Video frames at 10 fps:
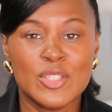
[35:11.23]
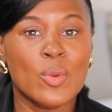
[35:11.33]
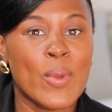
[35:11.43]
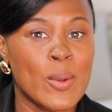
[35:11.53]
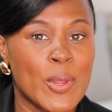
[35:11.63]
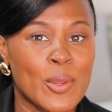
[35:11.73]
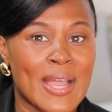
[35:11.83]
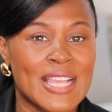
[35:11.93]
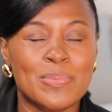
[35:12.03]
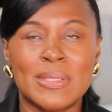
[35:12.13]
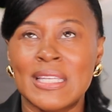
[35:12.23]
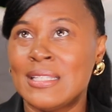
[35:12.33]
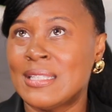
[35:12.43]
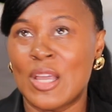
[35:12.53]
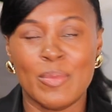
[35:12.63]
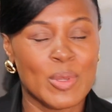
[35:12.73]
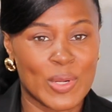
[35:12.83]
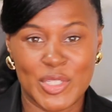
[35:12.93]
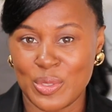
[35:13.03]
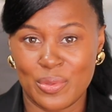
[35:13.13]
So anyway, you guys, please tell me
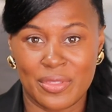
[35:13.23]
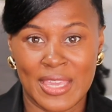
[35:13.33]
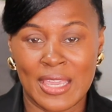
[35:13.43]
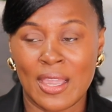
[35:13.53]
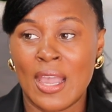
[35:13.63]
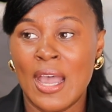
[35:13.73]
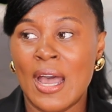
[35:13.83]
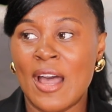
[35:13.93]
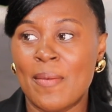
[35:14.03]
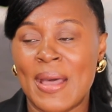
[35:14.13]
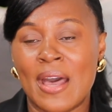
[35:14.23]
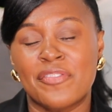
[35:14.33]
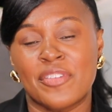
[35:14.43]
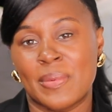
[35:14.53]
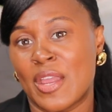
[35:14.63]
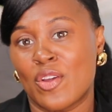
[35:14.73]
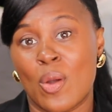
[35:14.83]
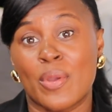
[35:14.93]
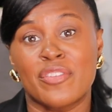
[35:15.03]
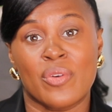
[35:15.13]
what you think about from here
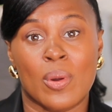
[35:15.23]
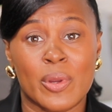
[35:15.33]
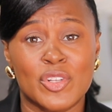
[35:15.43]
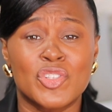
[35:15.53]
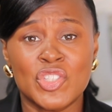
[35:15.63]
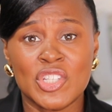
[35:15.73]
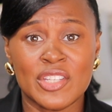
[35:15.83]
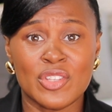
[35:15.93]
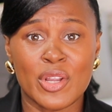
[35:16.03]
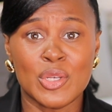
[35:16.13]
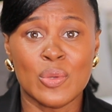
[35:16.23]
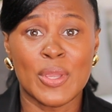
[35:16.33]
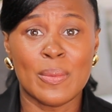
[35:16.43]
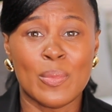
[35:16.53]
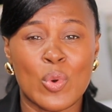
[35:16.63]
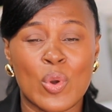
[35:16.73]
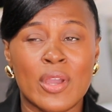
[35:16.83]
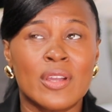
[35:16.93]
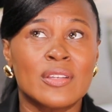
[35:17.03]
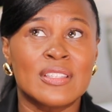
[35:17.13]
going forward. Should I start doing
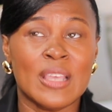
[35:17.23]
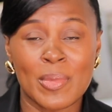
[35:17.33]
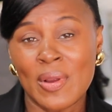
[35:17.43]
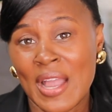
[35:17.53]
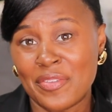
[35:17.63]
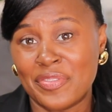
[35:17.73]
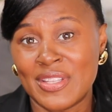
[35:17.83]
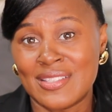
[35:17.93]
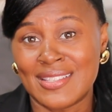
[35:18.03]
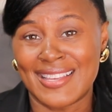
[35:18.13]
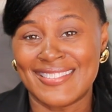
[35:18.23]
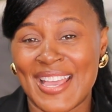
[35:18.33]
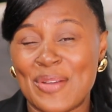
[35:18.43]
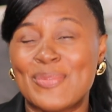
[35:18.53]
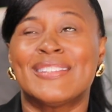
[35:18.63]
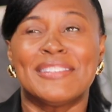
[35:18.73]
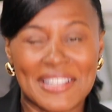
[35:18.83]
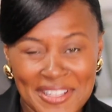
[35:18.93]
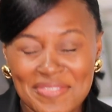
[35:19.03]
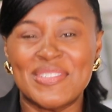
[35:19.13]
more summer outfits? Because I would
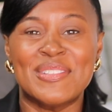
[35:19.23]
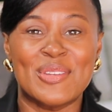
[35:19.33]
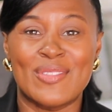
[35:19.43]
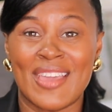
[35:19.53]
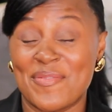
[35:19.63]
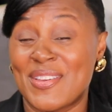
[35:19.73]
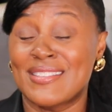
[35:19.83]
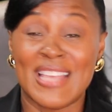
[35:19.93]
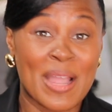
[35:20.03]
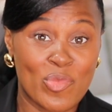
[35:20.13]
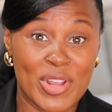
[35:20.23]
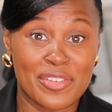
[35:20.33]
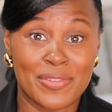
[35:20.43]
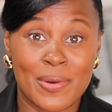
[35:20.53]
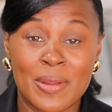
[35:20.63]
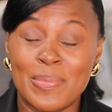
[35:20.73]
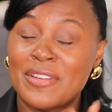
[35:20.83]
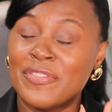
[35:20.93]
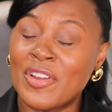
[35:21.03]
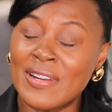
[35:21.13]
love to do that because I'm ready for it. But
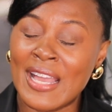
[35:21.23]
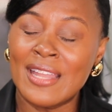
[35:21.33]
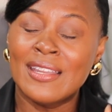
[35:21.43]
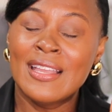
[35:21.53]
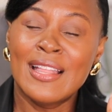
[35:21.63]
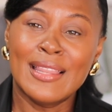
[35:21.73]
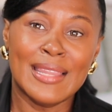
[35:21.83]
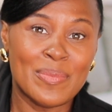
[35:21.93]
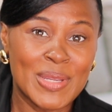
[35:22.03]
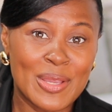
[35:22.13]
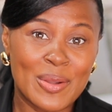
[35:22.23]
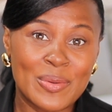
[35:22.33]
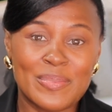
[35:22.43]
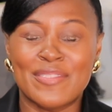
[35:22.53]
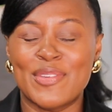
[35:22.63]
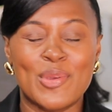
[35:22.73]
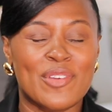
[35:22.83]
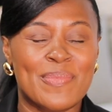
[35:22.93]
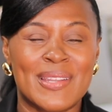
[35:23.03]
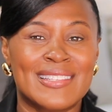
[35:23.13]
if you're not, let me know. If you
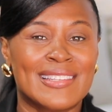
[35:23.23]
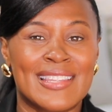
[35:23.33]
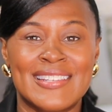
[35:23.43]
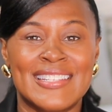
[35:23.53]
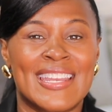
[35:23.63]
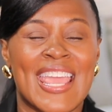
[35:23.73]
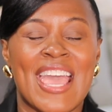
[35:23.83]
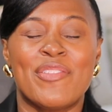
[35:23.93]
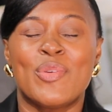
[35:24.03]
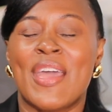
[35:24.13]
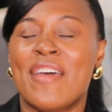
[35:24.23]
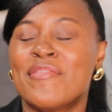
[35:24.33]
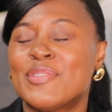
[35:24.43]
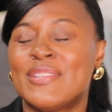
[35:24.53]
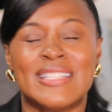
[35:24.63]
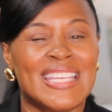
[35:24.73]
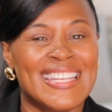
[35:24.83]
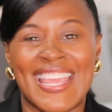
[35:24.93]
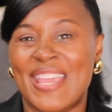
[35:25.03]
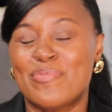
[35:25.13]
have been to London, have you ever
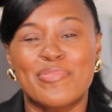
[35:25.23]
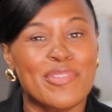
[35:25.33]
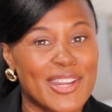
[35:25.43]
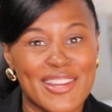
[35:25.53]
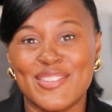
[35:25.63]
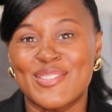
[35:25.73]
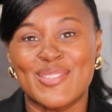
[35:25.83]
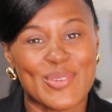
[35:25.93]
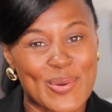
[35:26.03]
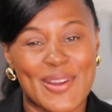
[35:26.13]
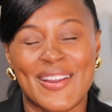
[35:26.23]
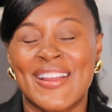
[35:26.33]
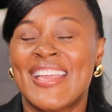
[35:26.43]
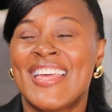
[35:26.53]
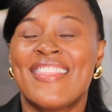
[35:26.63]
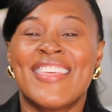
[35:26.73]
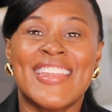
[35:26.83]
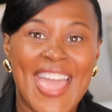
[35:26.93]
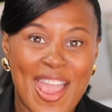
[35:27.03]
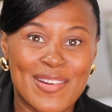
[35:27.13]
seen a prettier store than
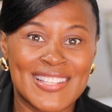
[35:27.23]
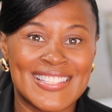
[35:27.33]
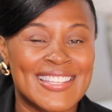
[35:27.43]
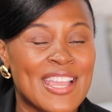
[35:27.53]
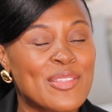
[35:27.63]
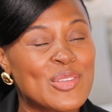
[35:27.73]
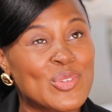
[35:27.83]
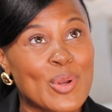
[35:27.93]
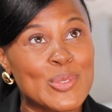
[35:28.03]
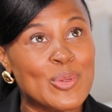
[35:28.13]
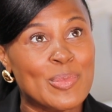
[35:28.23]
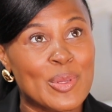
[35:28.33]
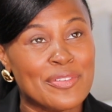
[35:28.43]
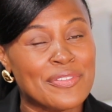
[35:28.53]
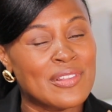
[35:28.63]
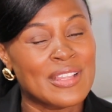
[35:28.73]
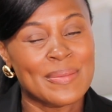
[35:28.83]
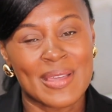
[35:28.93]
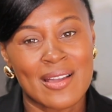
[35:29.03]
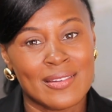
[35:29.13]
Harrods? The other stores were beautiful,
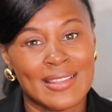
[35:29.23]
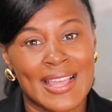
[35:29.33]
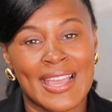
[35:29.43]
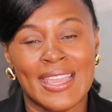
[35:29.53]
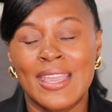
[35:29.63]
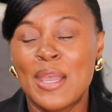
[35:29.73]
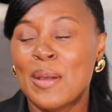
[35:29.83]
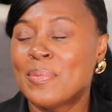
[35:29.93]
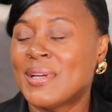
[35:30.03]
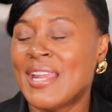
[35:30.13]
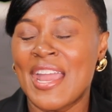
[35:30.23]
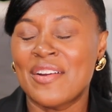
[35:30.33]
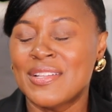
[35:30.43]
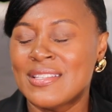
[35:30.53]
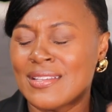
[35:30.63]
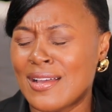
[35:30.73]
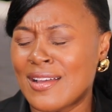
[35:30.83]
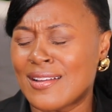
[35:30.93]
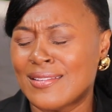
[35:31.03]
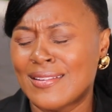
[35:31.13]
I'm not going to lie, but Harrods,
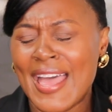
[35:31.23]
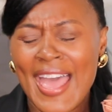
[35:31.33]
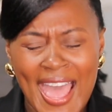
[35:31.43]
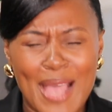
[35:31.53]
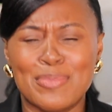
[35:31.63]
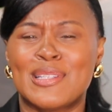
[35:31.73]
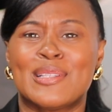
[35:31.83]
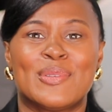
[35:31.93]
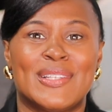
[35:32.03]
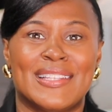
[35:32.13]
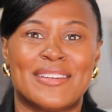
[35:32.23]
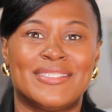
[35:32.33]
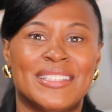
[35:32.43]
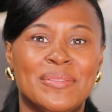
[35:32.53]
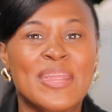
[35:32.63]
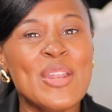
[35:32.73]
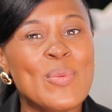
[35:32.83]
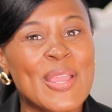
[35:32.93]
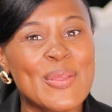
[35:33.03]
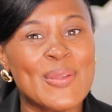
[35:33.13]
absolutely loved it.
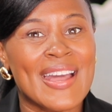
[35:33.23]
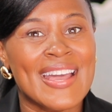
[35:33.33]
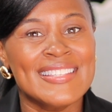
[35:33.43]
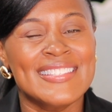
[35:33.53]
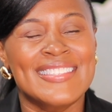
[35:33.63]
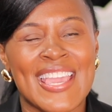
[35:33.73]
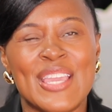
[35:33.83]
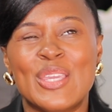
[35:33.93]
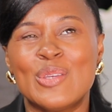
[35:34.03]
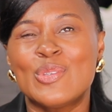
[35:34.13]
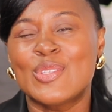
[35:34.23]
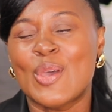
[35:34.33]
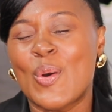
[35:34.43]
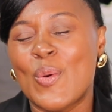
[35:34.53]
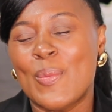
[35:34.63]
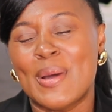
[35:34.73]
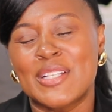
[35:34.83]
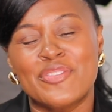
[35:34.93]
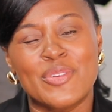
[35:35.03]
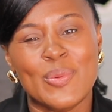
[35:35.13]
Anyway, you guys, thank you so
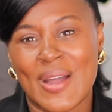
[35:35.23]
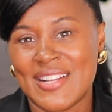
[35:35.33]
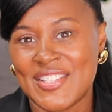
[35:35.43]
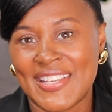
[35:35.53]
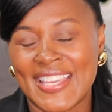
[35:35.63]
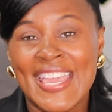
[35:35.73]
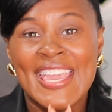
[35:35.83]
much for watching.